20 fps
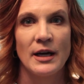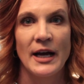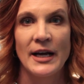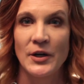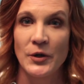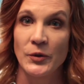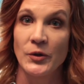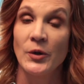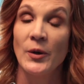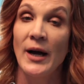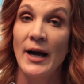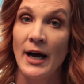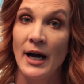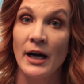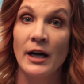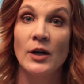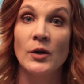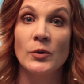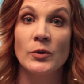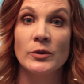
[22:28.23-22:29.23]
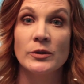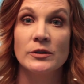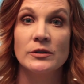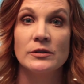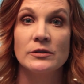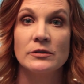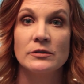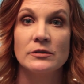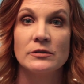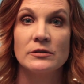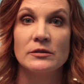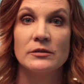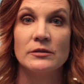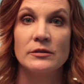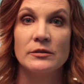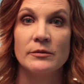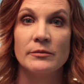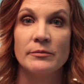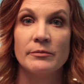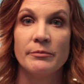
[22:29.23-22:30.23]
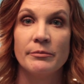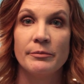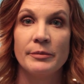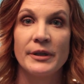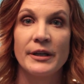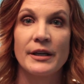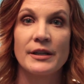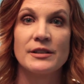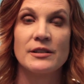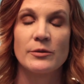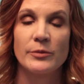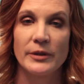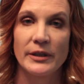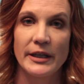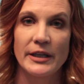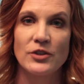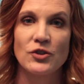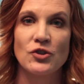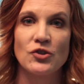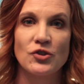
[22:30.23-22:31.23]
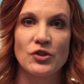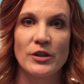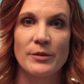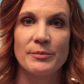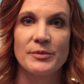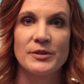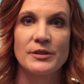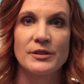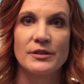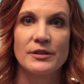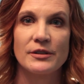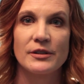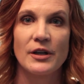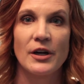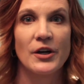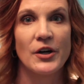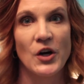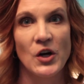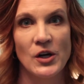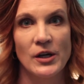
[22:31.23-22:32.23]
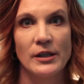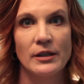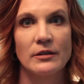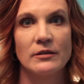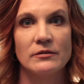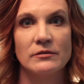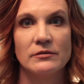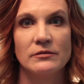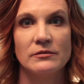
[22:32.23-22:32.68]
I don't know how. Because the relationships are gone.